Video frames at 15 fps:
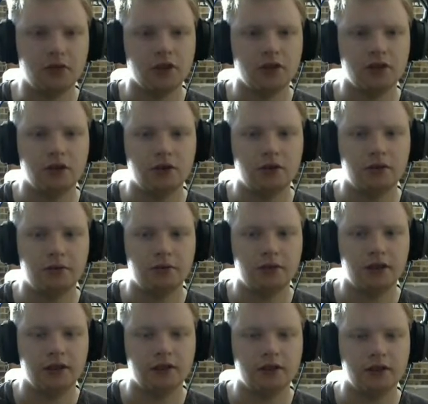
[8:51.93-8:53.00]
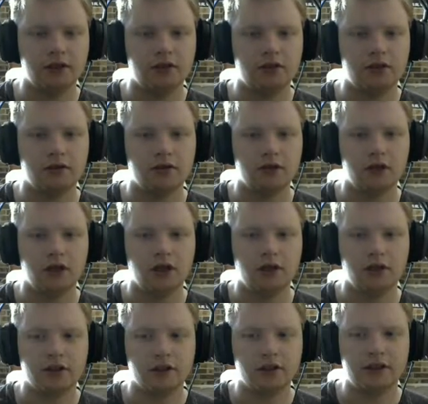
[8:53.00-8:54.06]
So pretty sure.
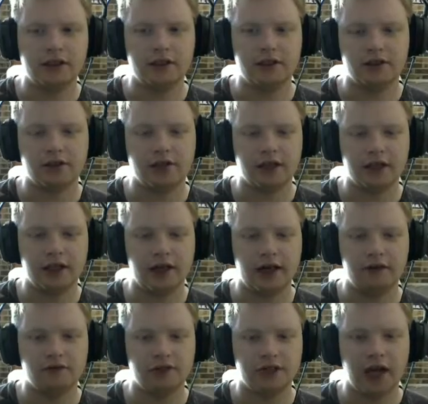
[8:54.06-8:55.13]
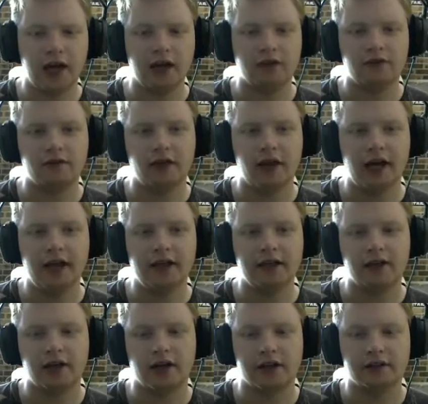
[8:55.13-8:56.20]
So it's interesting to have Darth Vader
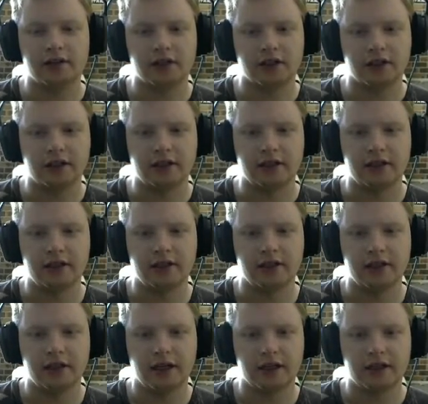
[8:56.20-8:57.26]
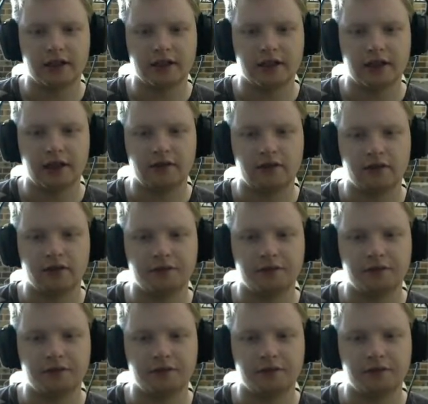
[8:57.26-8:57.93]
actually in this level.